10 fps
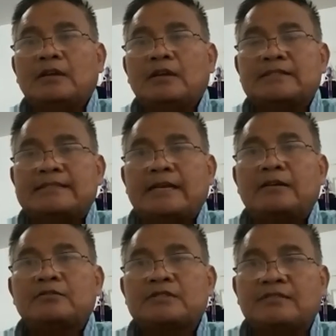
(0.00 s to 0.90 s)

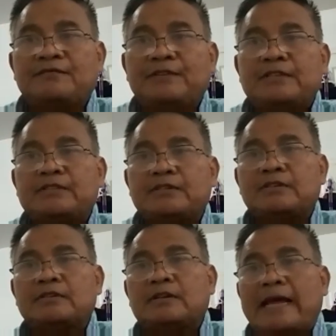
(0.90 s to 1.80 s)

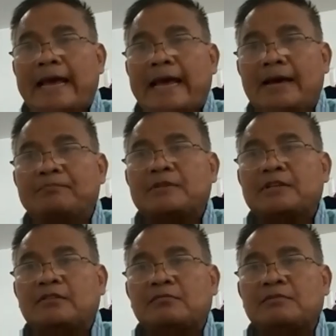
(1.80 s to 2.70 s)
self-sufficient after
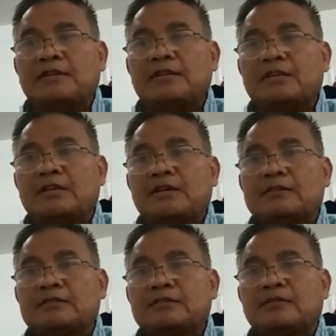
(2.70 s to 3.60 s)
3
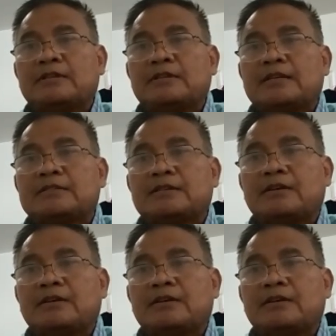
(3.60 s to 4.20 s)
years. So there's